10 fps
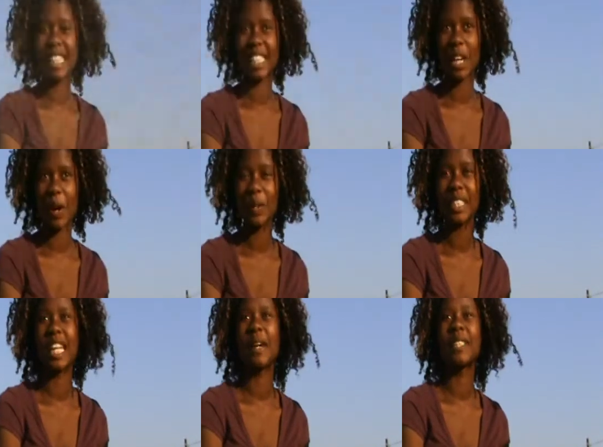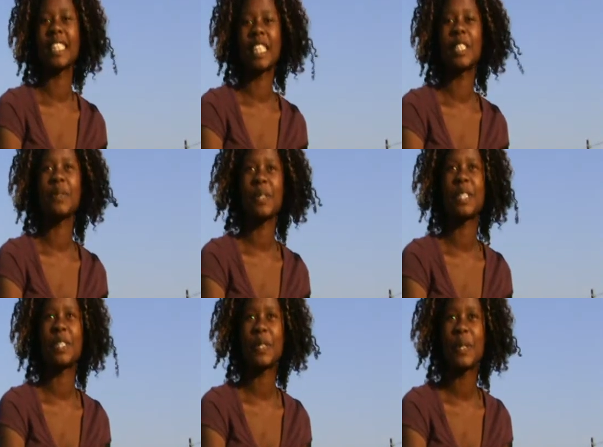years old and I will turn
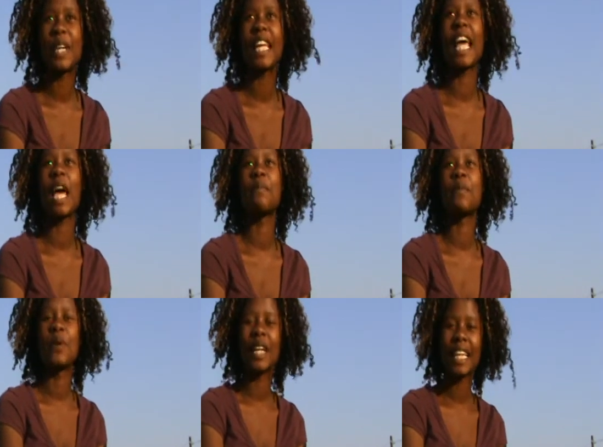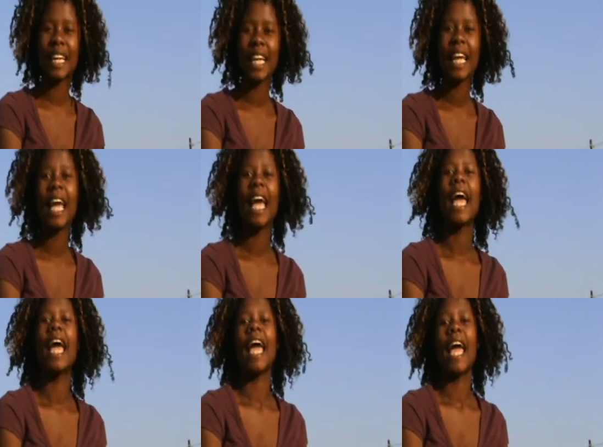20 soon and I'm working.
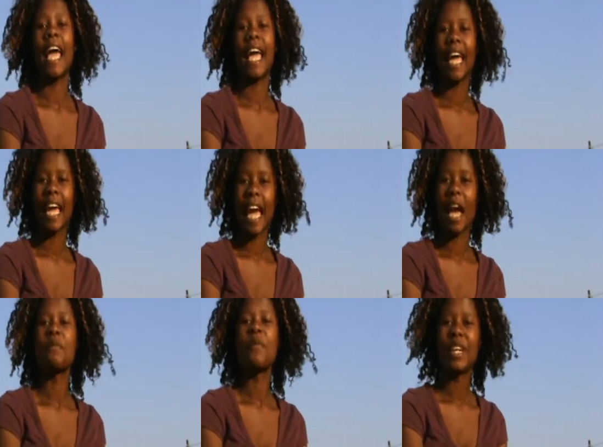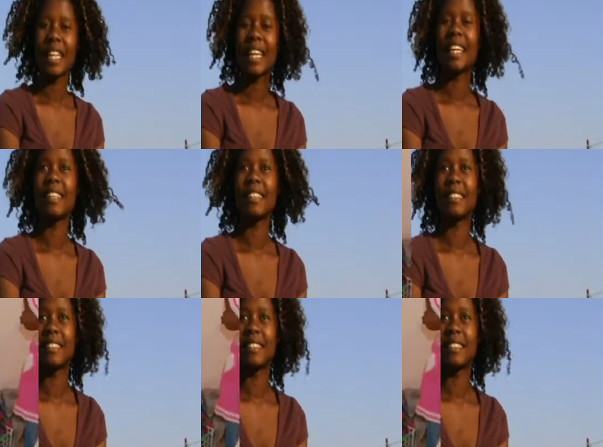I'm working at a